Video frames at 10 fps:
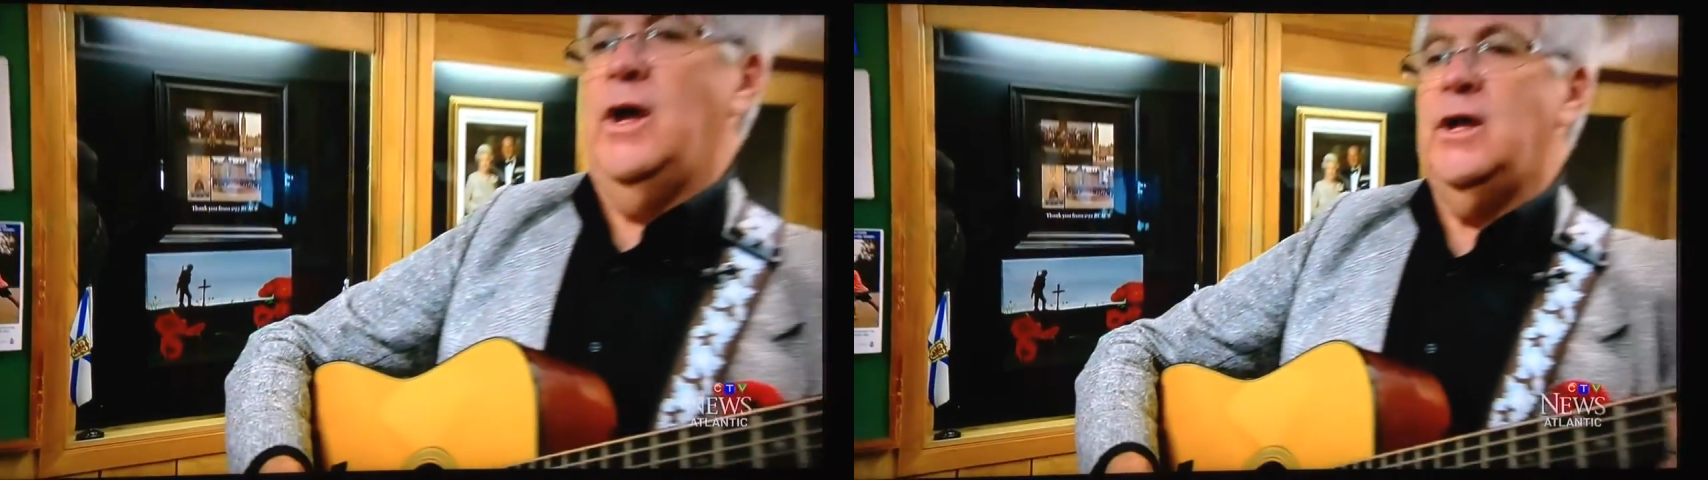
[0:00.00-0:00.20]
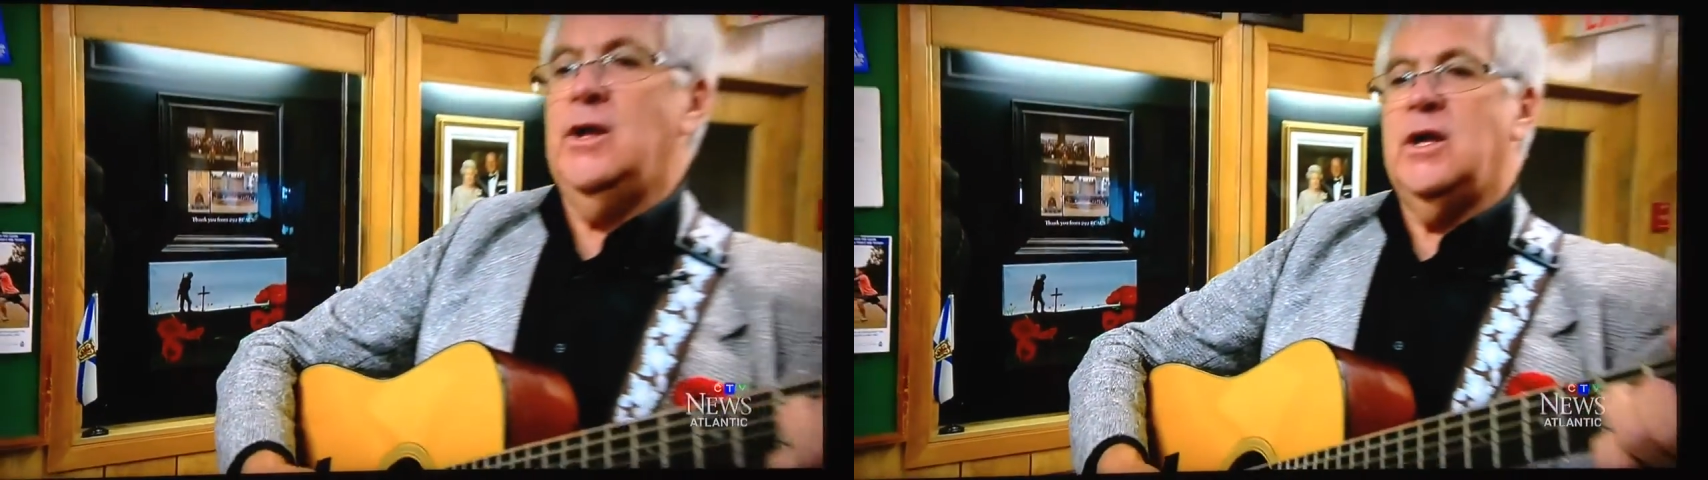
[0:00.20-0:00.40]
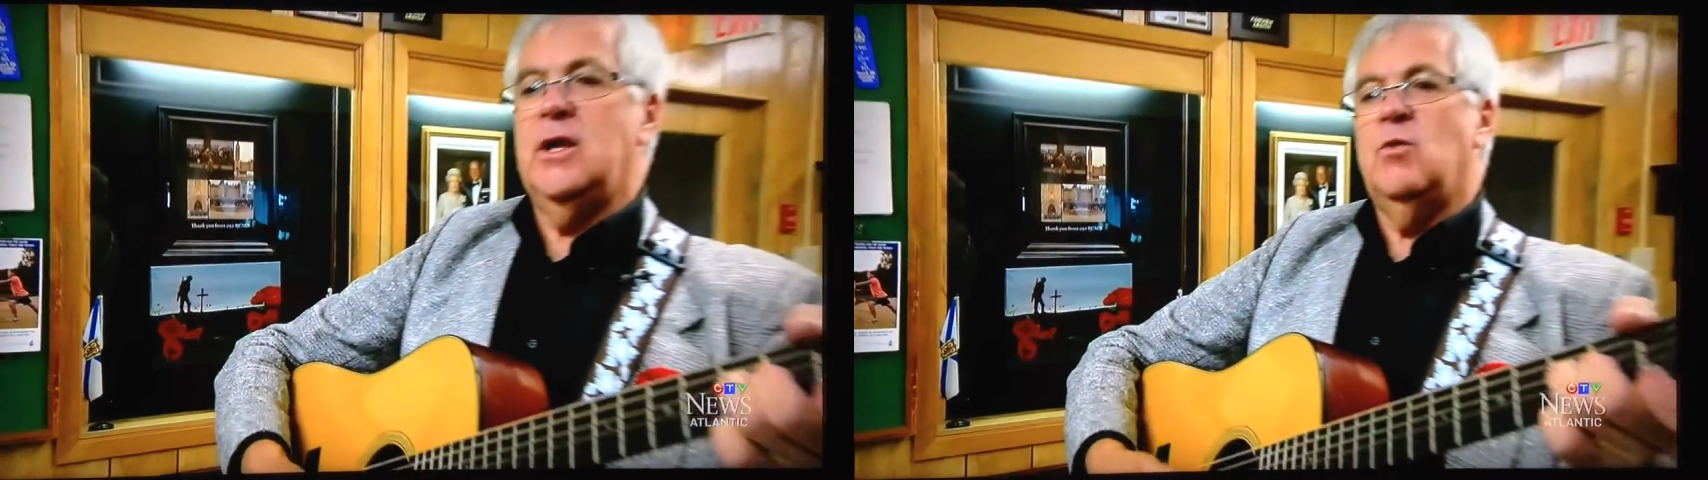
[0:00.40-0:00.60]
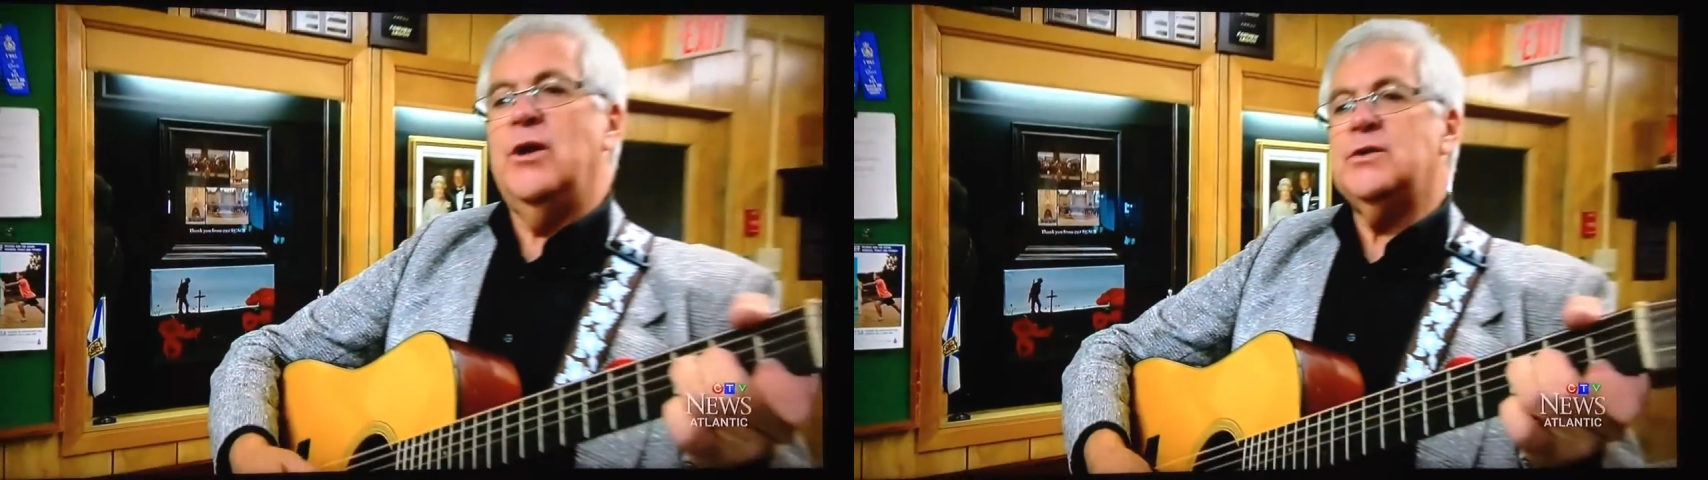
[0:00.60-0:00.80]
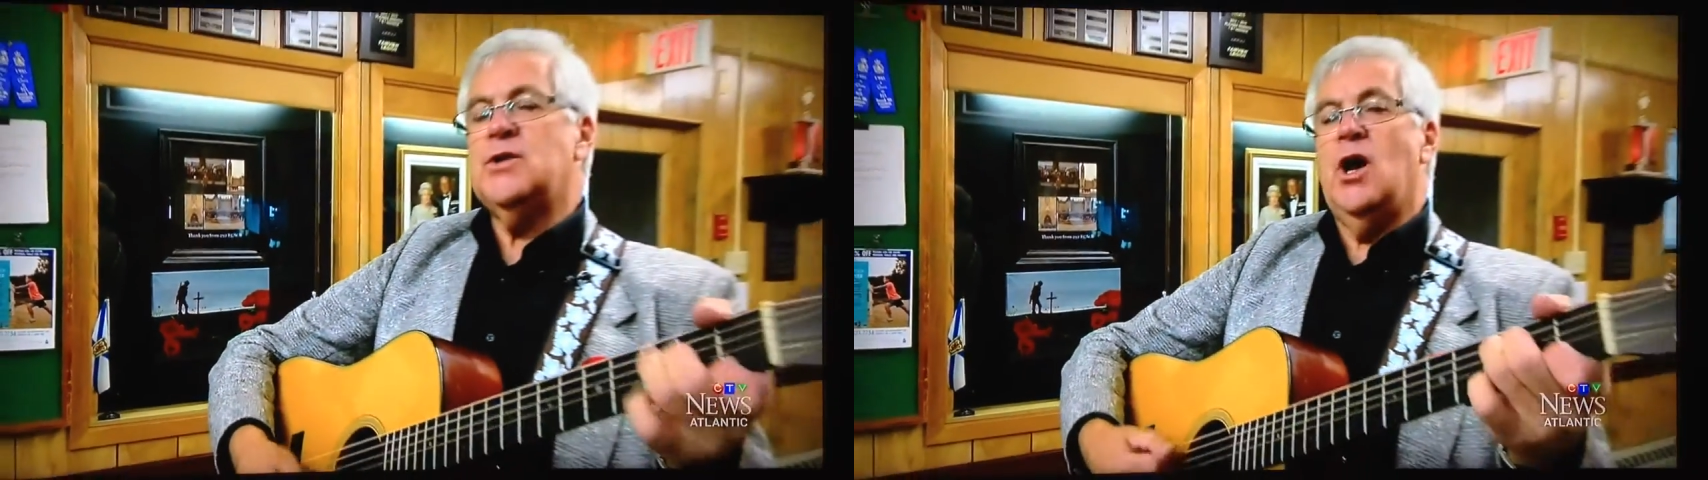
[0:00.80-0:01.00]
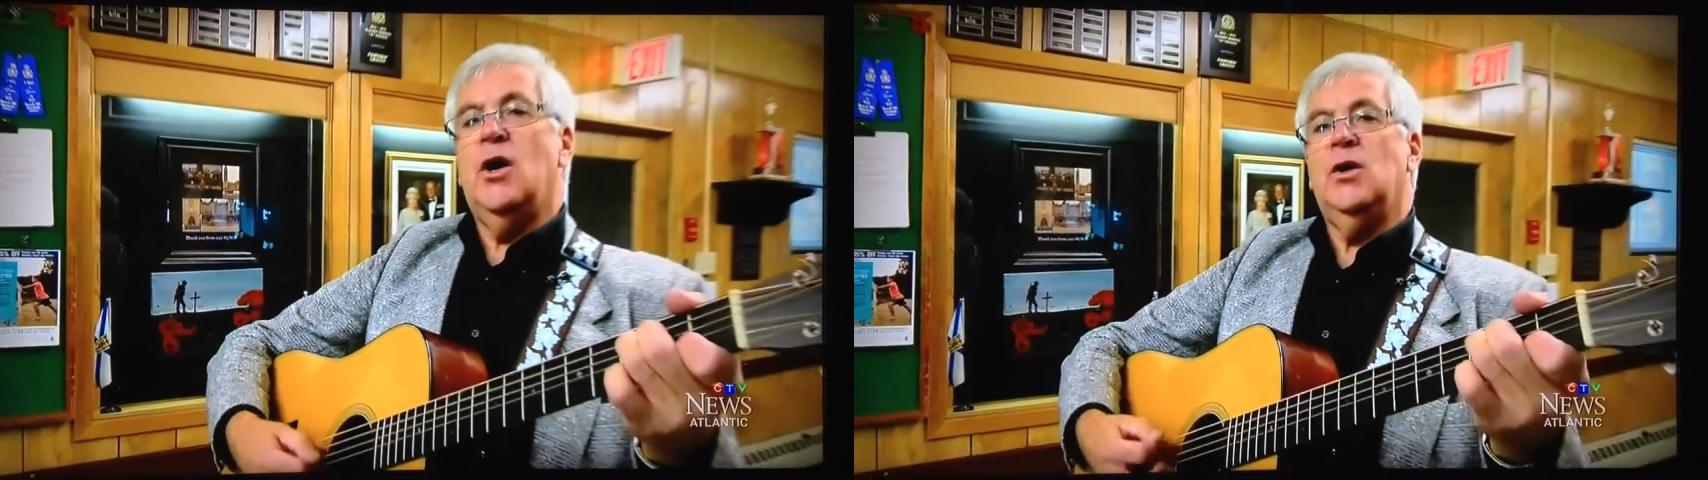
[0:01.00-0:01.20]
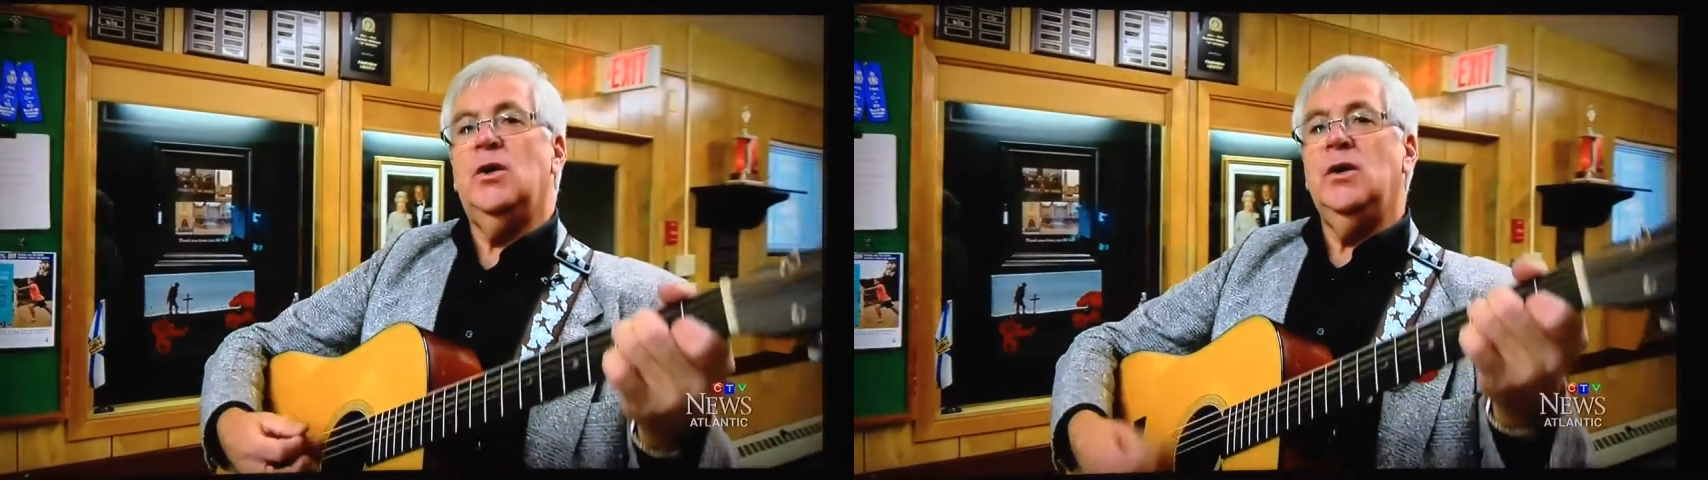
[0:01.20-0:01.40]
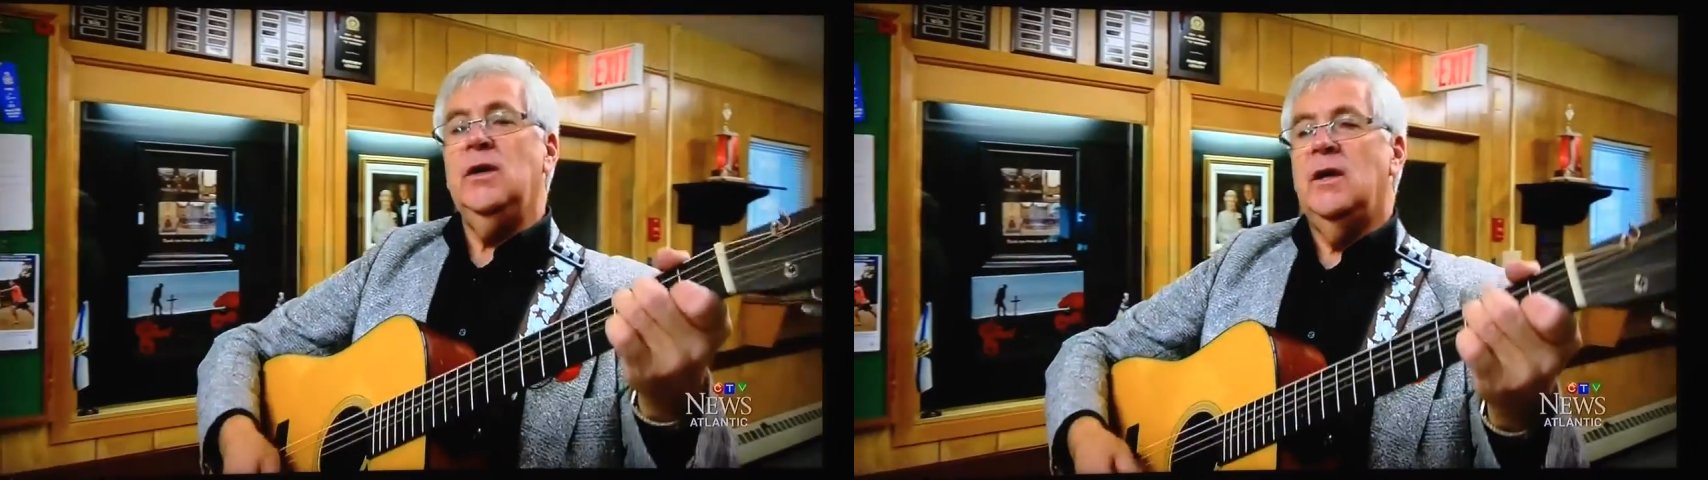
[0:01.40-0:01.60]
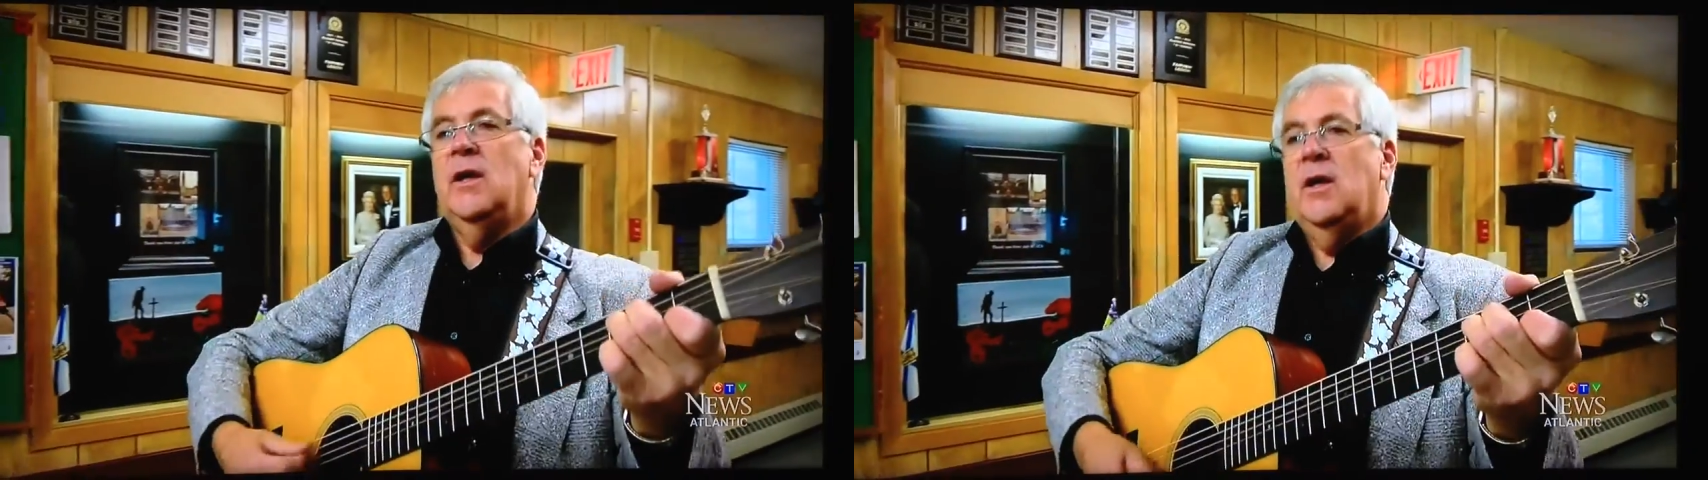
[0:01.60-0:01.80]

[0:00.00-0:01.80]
when he was young,